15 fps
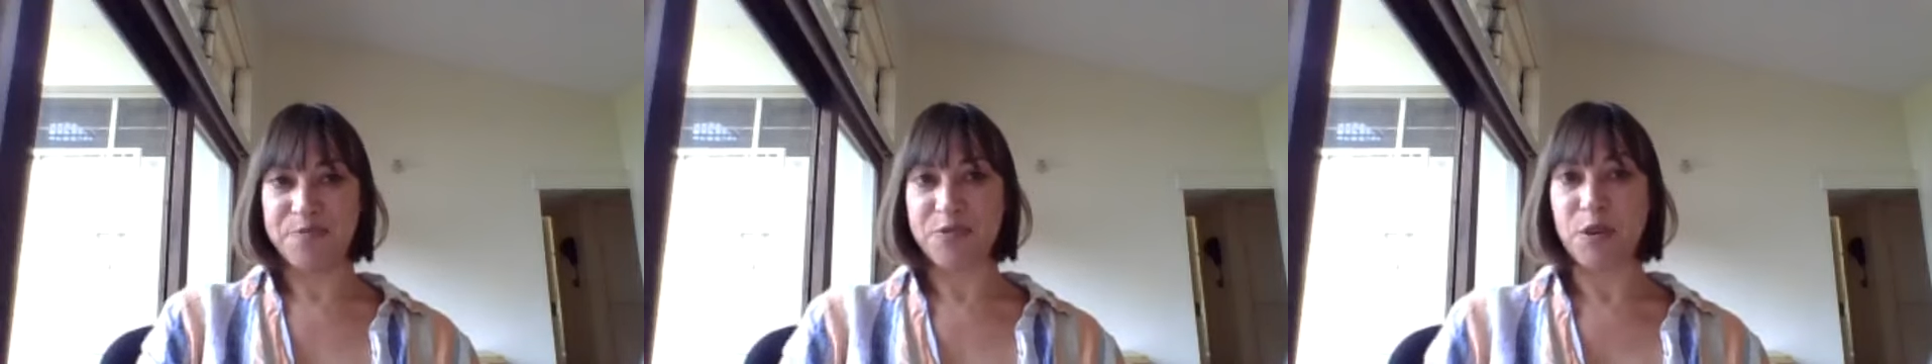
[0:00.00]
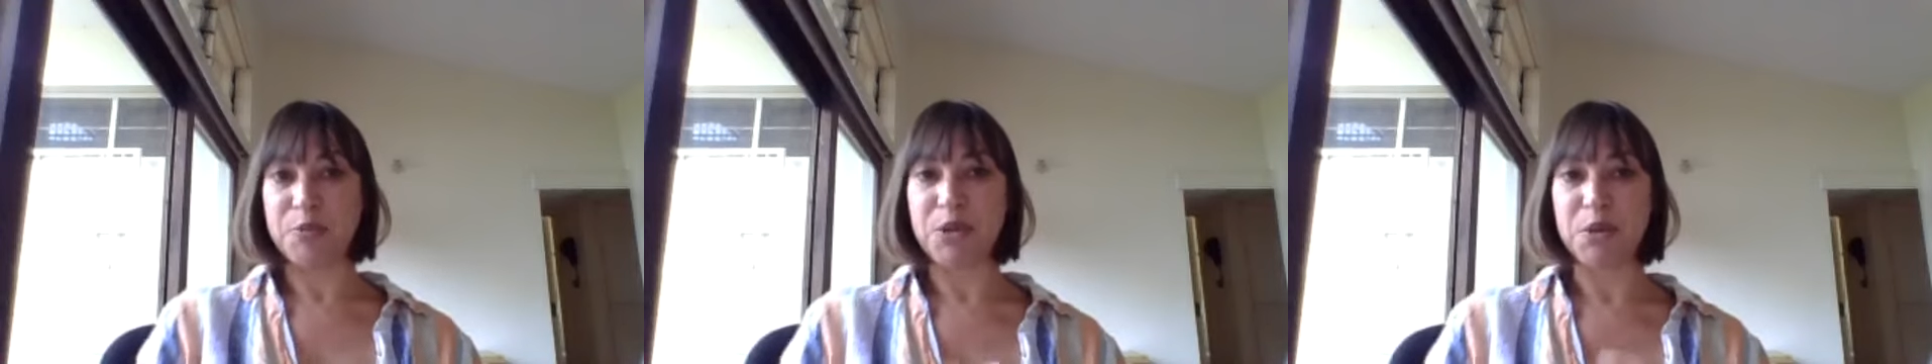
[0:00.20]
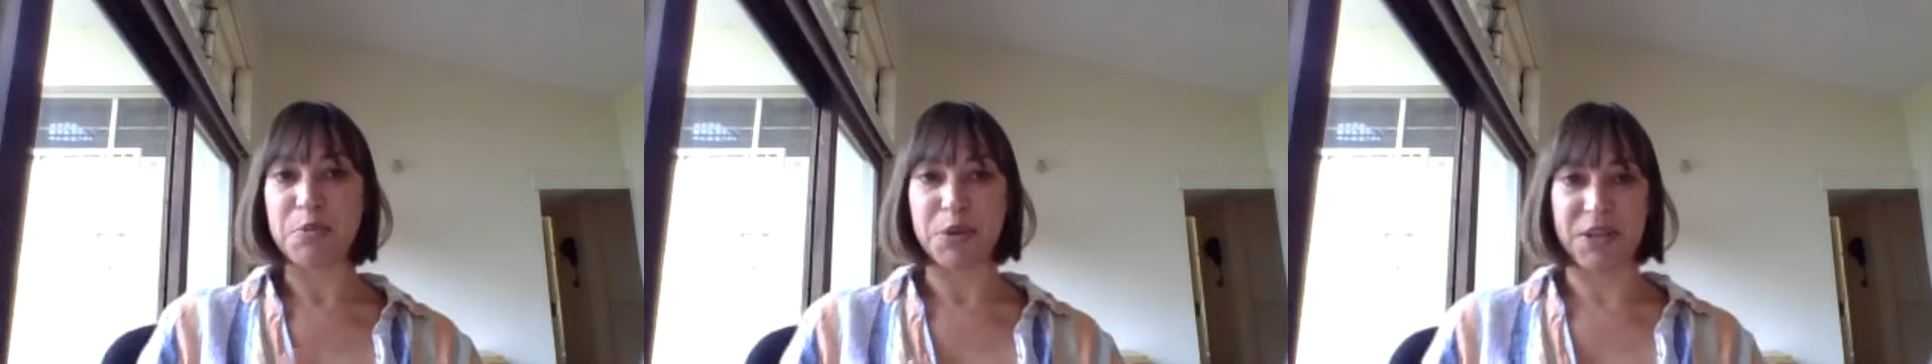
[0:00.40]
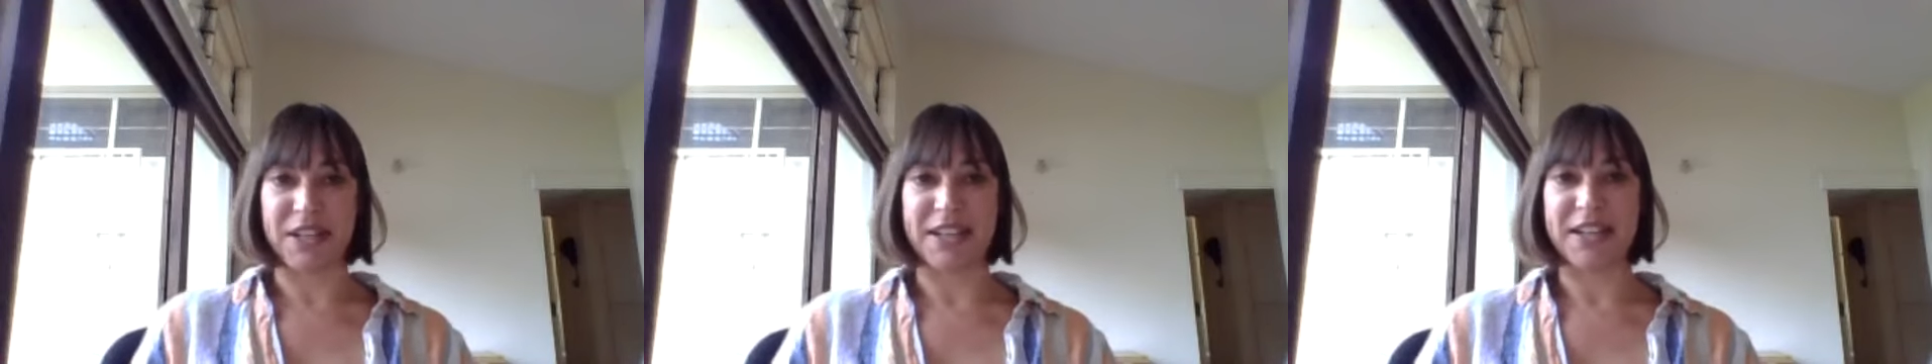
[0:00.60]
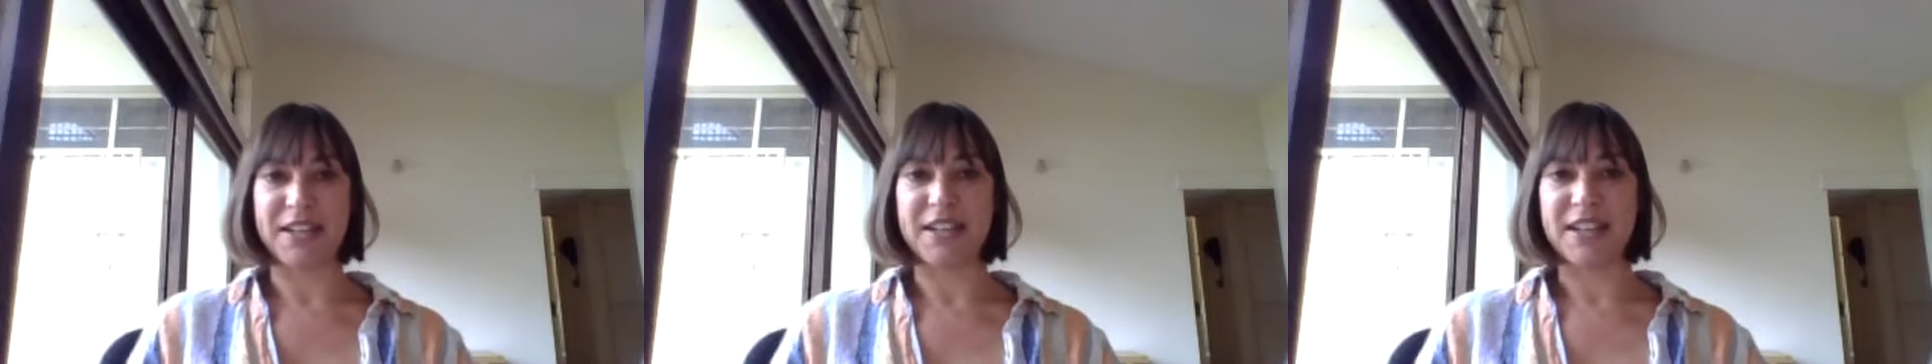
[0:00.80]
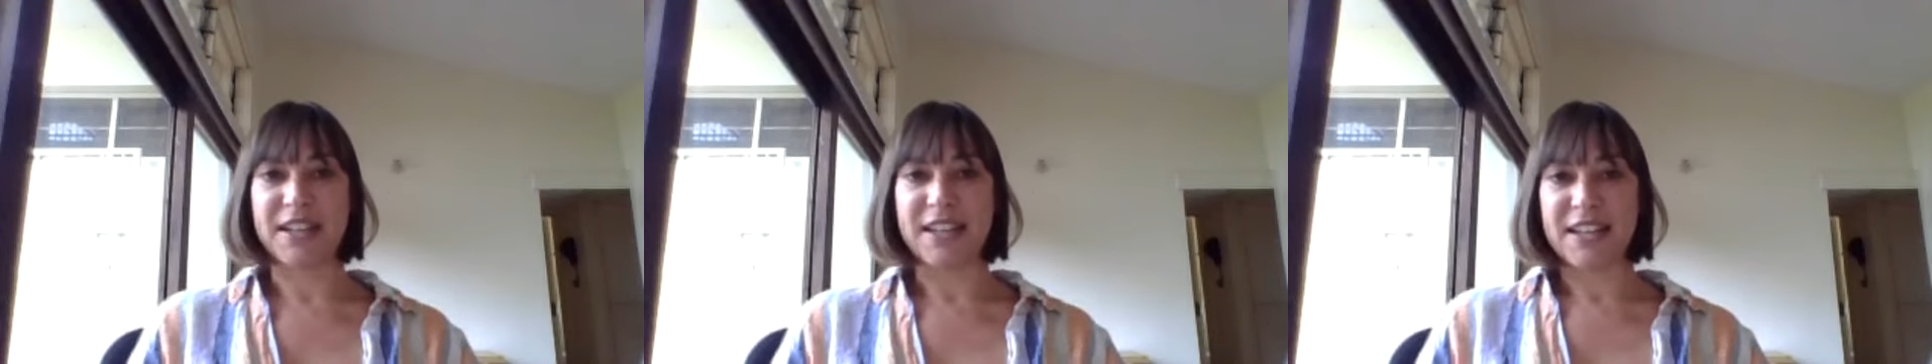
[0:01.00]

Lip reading: from your body,